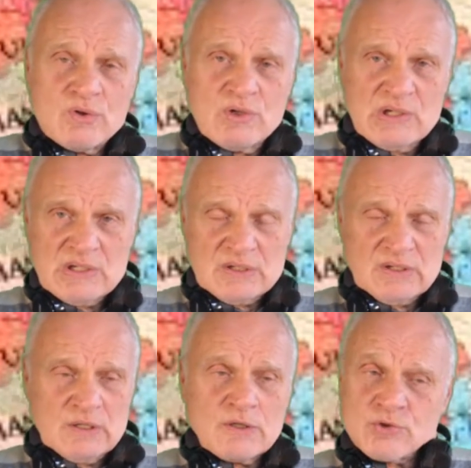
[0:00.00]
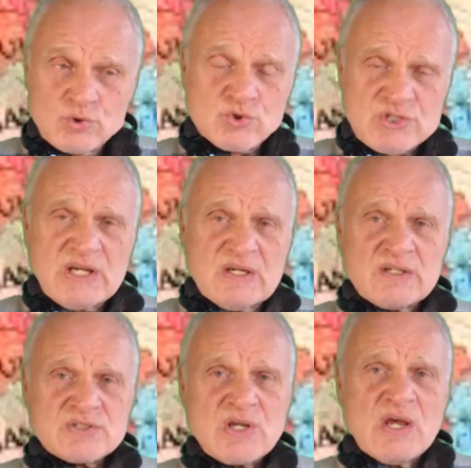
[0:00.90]

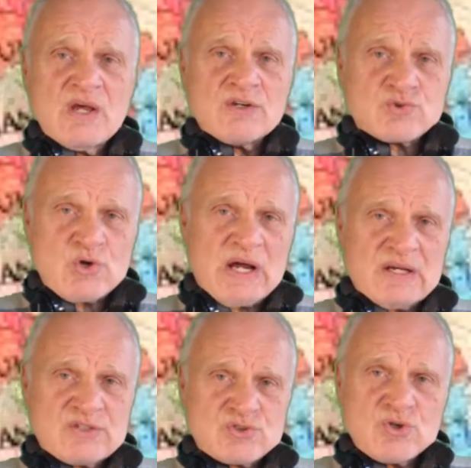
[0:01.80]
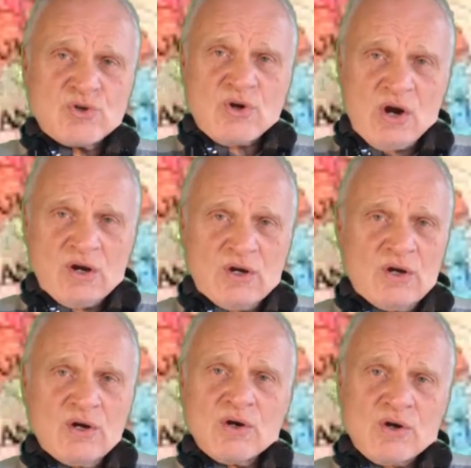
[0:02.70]
crusaders tried to
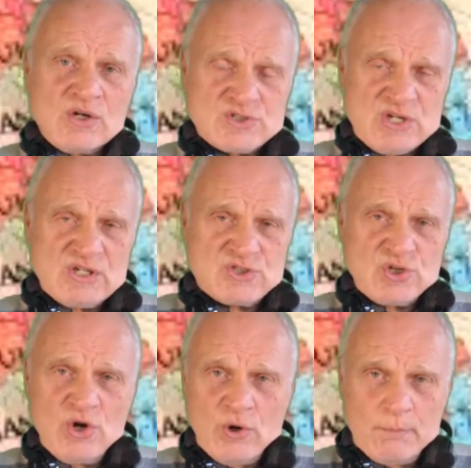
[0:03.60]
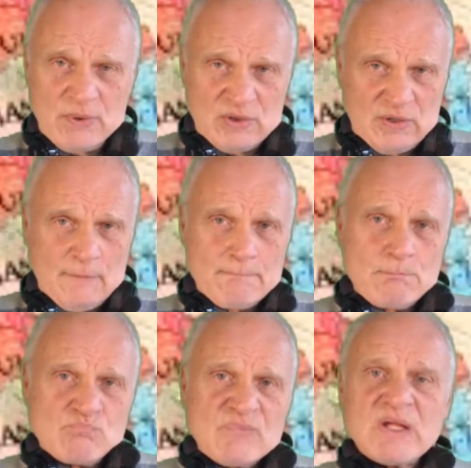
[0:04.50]
conquer Constantinople
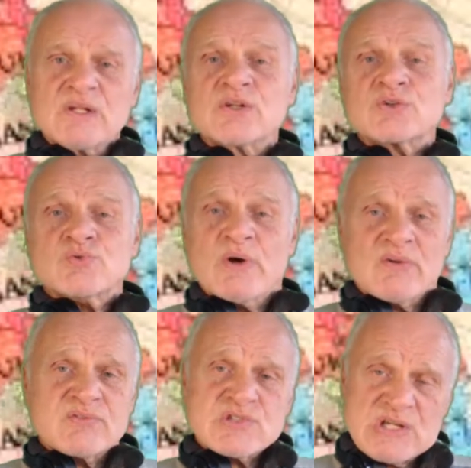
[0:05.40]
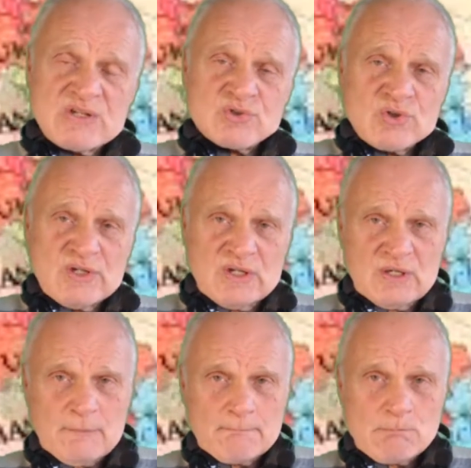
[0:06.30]
in the 12th
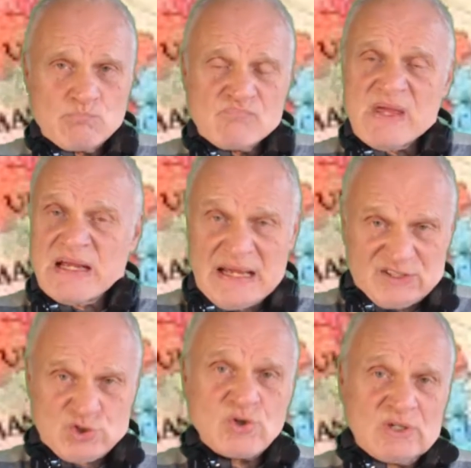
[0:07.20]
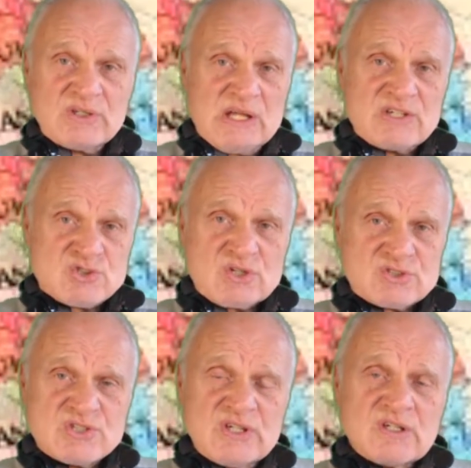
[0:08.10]
century. And actually they
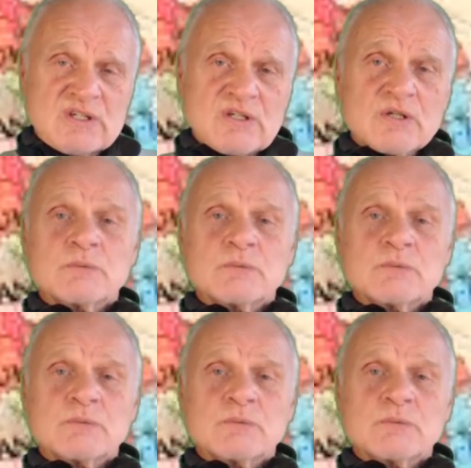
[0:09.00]
succeeded,